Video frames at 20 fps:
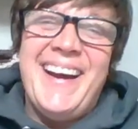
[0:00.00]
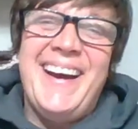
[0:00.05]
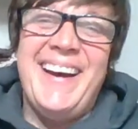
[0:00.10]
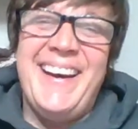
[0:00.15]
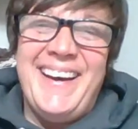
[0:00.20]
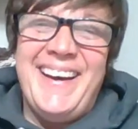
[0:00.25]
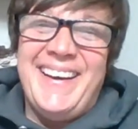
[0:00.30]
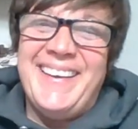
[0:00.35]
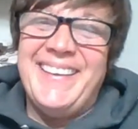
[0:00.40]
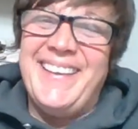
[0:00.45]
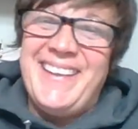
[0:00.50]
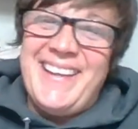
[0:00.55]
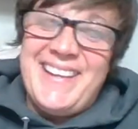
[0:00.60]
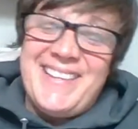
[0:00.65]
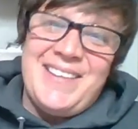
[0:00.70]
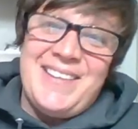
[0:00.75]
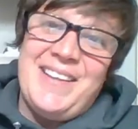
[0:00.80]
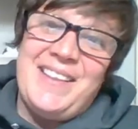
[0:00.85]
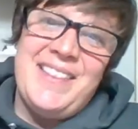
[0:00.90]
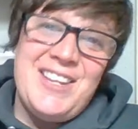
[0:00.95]
that's
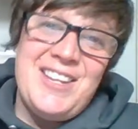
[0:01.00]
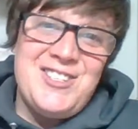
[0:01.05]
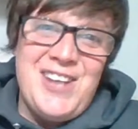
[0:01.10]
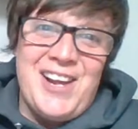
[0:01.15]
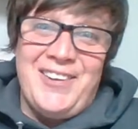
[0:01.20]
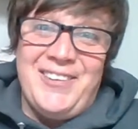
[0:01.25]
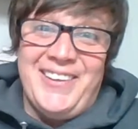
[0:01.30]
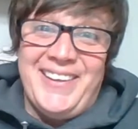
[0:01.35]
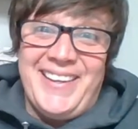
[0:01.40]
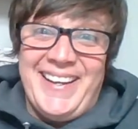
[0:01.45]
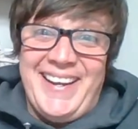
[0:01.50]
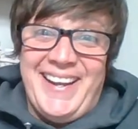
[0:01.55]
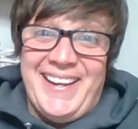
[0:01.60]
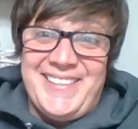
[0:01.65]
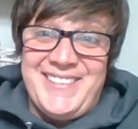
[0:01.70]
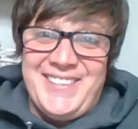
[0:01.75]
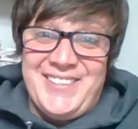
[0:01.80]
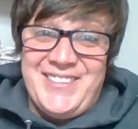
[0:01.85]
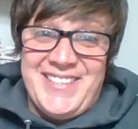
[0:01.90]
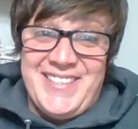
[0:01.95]
the general
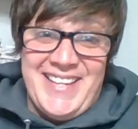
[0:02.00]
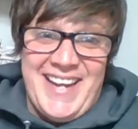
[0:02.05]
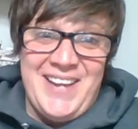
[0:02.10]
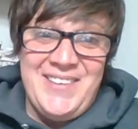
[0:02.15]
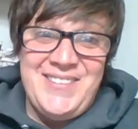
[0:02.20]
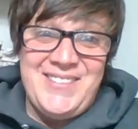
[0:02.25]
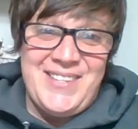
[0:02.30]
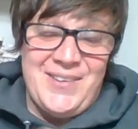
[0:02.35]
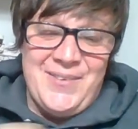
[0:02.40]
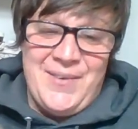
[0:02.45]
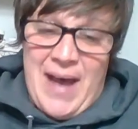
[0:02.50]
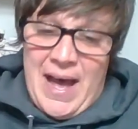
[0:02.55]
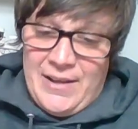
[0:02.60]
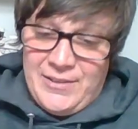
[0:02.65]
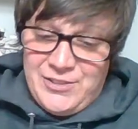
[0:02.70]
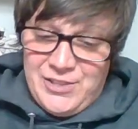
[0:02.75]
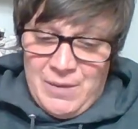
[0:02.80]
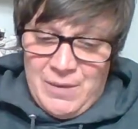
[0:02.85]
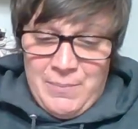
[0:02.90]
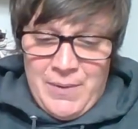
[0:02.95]
connection today. So
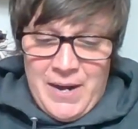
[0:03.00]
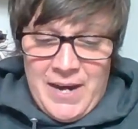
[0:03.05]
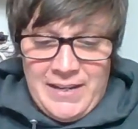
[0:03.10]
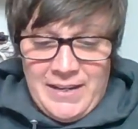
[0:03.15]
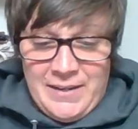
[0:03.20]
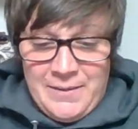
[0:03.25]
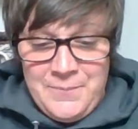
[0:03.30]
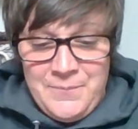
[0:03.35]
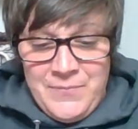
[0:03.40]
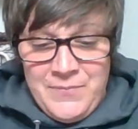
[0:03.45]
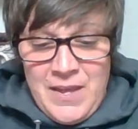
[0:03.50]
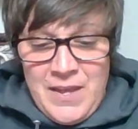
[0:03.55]
I'll jump right in.